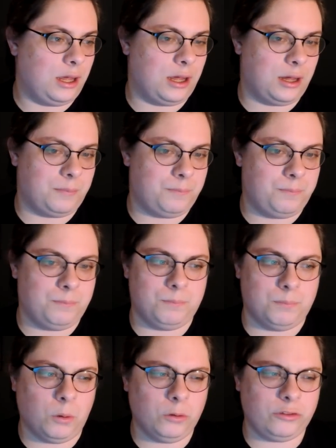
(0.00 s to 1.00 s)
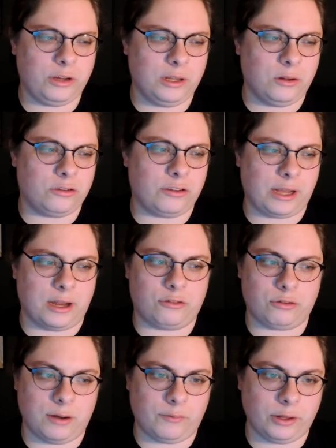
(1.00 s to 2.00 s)
Uh, mostly it looks like
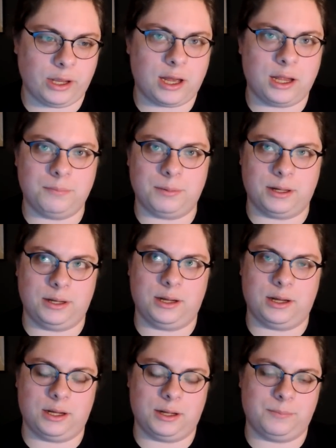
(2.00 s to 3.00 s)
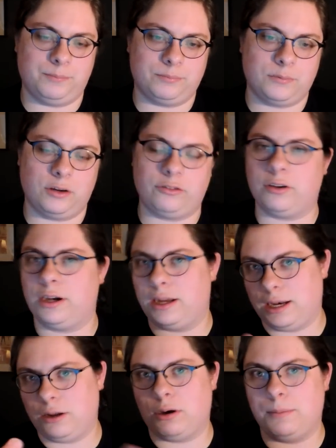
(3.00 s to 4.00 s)
on Trevelyan, but, um, or
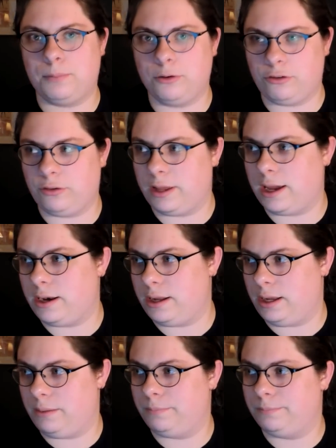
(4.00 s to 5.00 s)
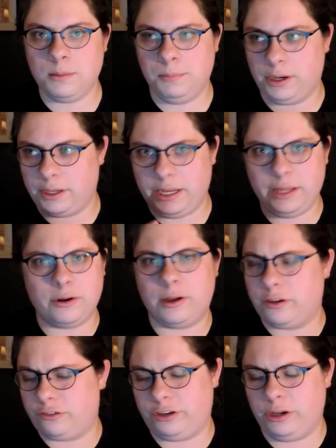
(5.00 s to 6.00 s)
sorry, I know I butchered that name but uh,
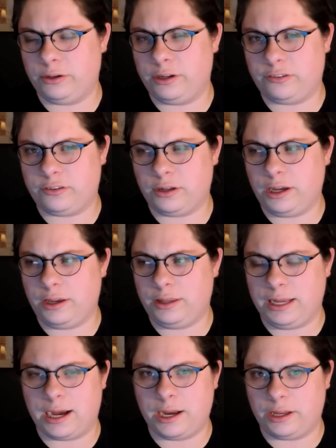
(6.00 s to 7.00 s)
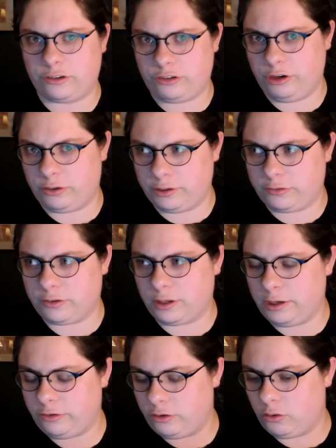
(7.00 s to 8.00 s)
either on the shield installation, the Onyx shield
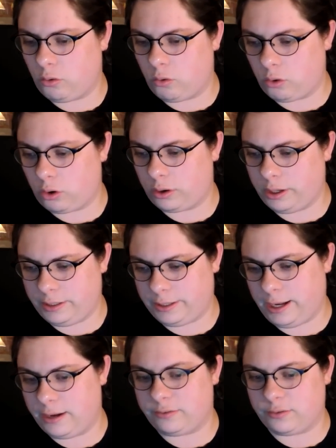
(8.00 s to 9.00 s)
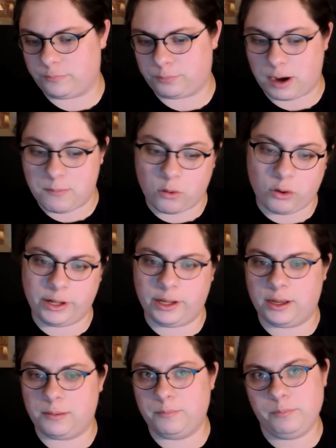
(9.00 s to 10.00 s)
installation, or in the case of
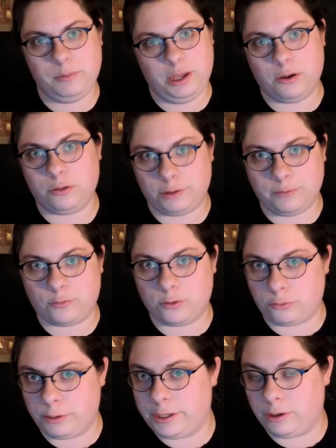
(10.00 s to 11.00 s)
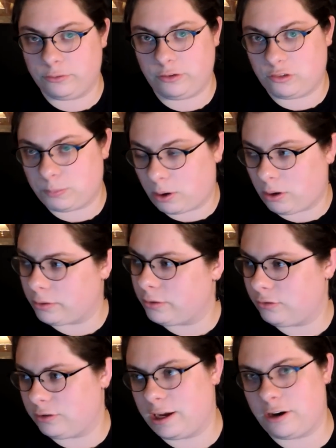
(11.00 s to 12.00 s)
Primordium, you know, three four three Guilty
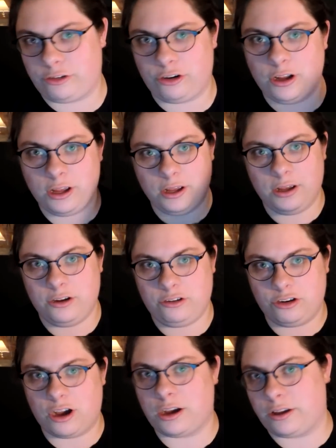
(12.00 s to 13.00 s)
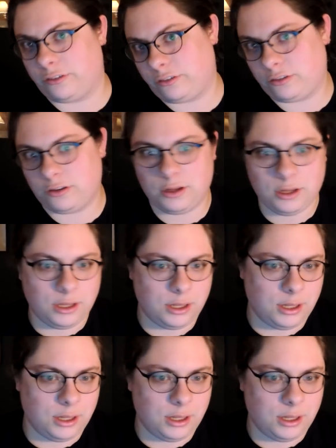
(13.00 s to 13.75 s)
Spark slash Chakas.